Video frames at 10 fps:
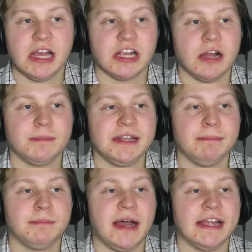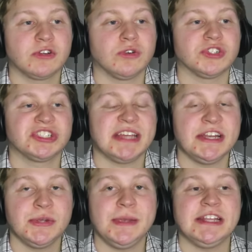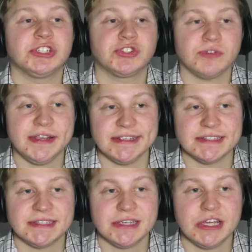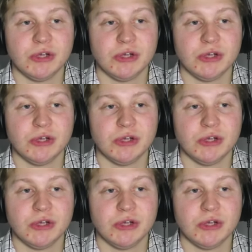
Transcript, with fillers: accompanied by crescendoing strings,